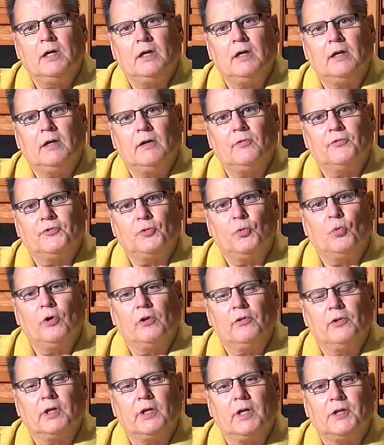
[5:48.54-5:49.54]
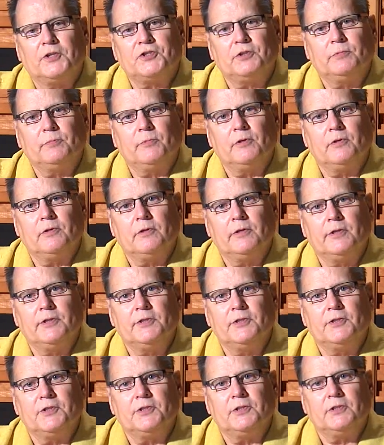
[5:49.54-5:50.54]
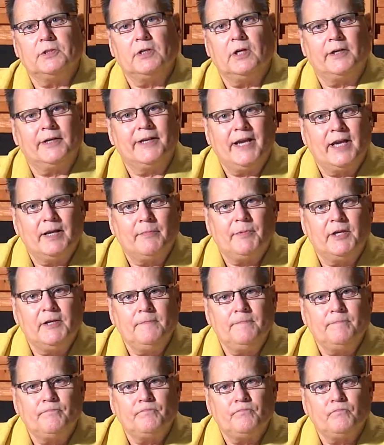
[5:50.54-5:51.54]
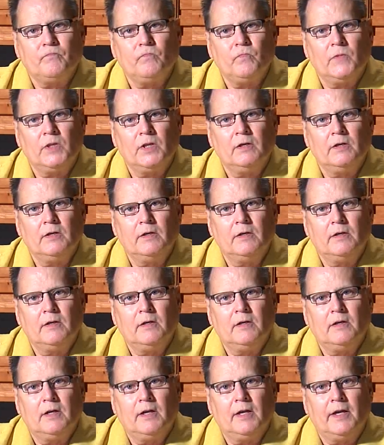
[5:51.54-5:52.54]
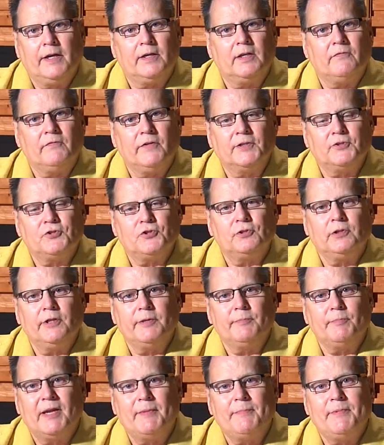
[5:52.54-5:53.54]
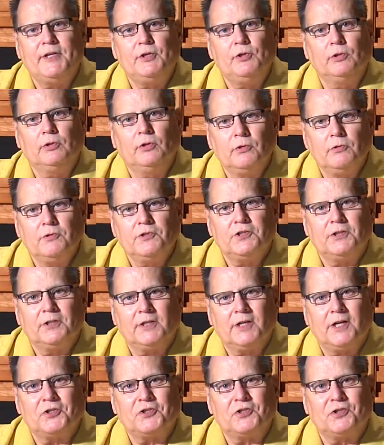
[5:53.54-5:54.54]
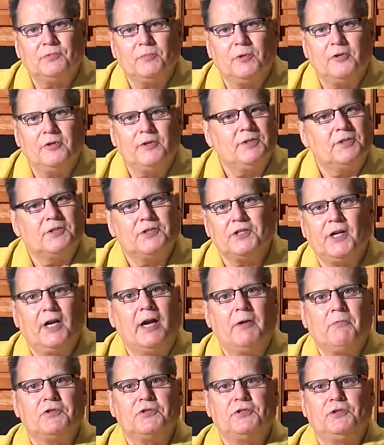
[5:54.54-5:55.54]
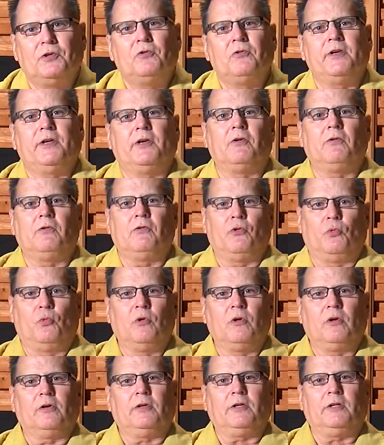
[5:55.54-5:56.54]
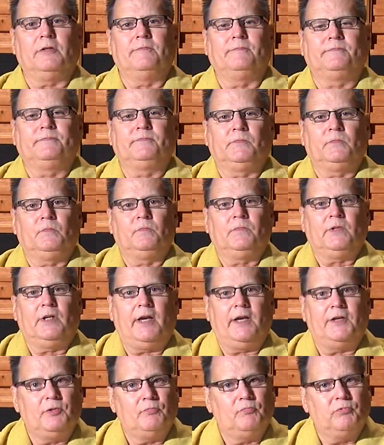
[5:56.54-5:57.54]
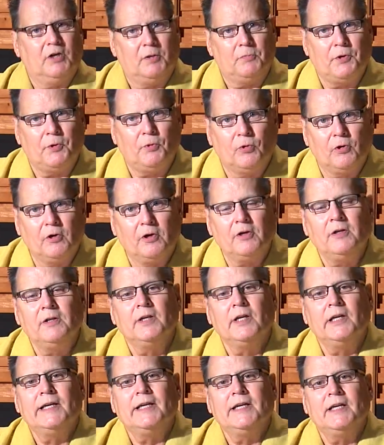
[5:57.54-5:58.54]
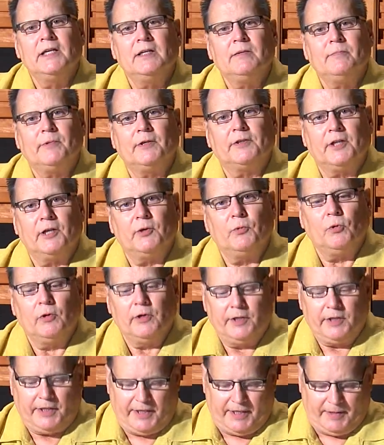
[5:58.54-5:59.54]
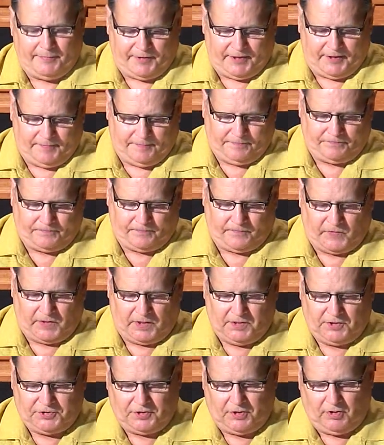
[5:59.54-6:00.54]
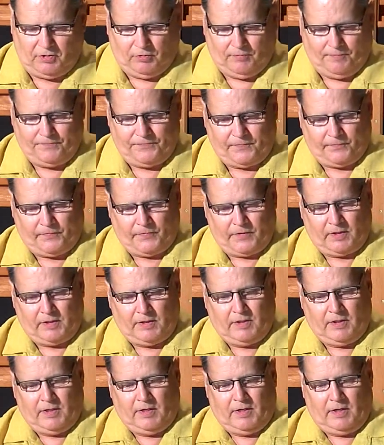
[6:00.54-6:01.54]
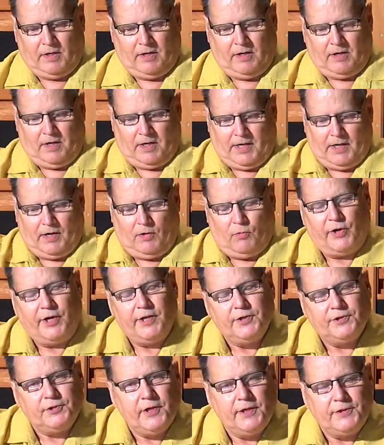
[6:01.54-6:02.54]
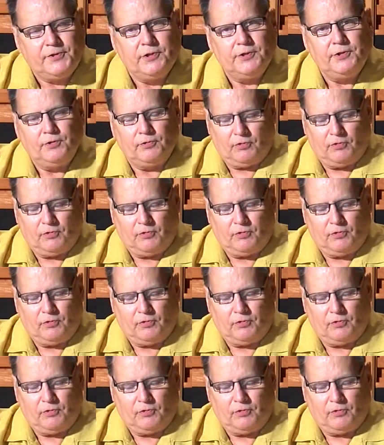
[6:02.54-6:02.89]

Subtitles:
to where the customer is unhappy. And eventually maybe you lose the customer and you say, I was doing all the work, and you probably were, but they were unhappy. So, what are you teaching